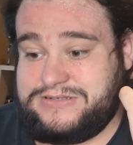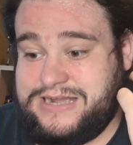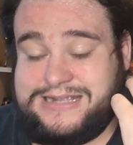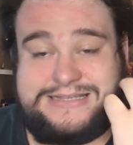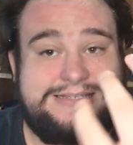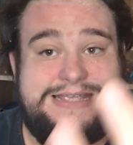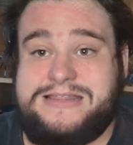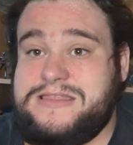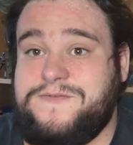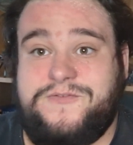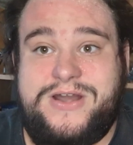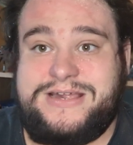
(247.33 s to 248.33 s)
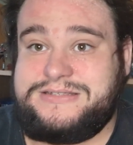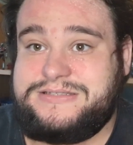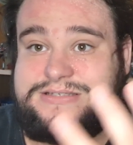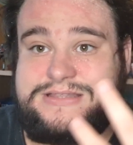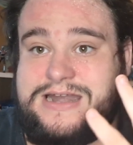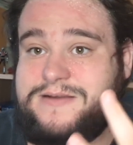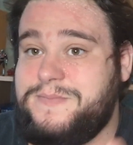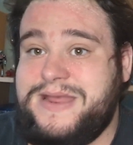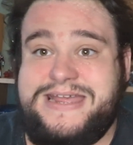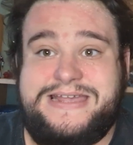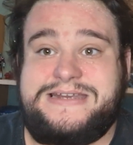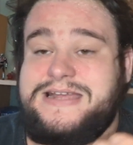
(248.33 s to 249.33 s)
as I said, the friends that I've
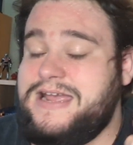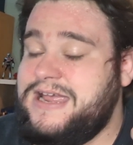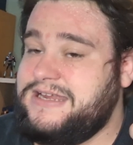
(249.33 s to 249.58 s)
made,